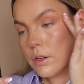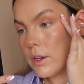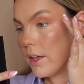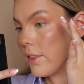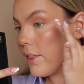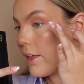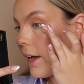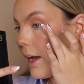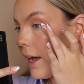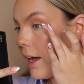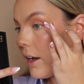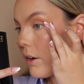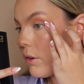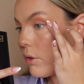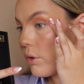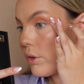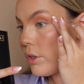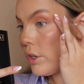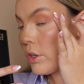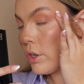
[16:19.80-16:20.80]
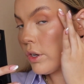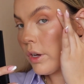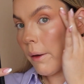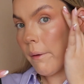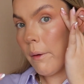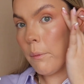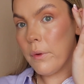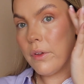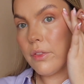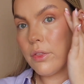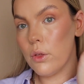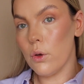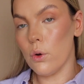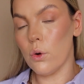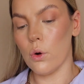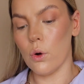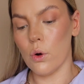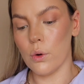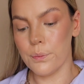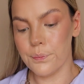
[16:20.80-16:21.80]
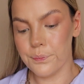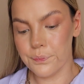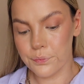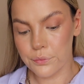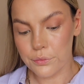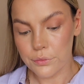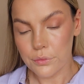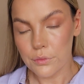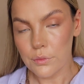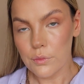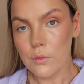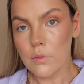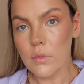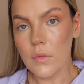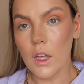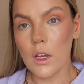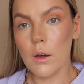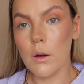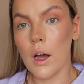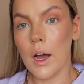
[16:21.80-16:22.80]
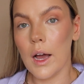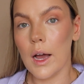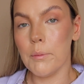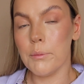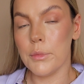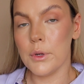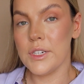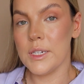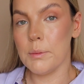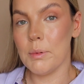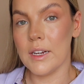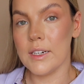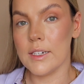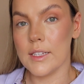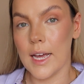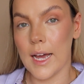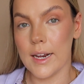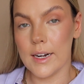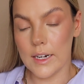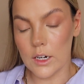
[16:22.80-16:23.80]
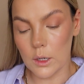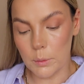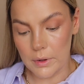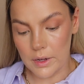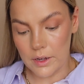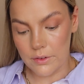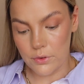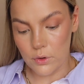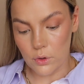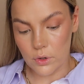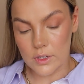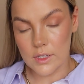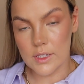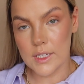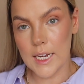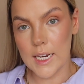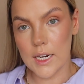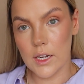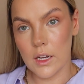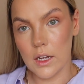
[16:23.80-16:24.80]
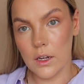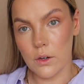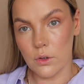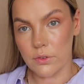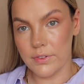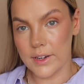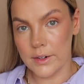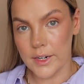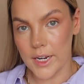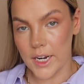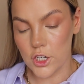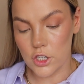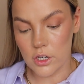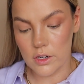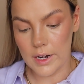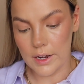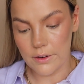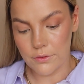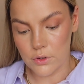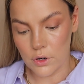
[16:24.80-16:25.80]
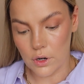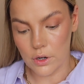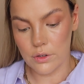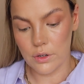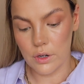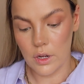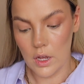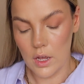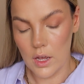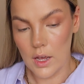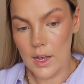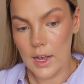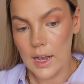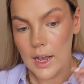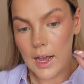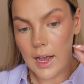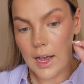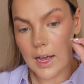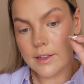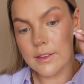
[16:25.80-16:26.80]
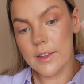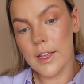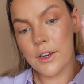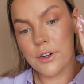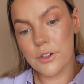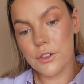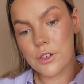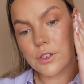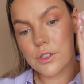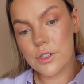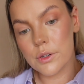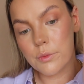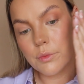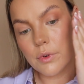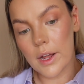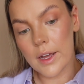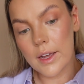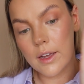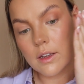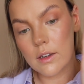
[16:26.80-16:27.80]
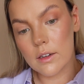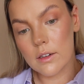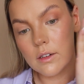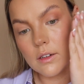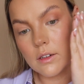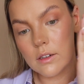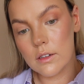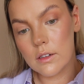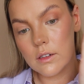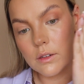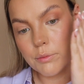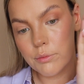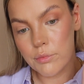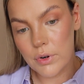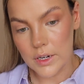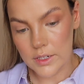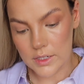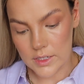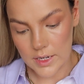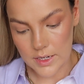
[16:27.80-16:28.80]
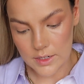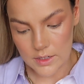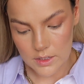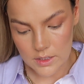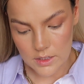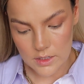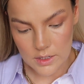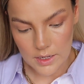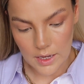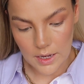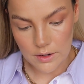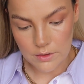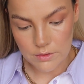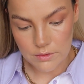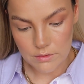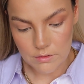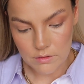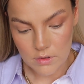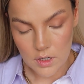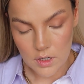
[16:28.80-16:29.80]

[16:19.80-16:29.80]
Like that. Or you can go in with your beauty blender that had a little bit of your concealer or foundation left on. And then just like press it into the skin.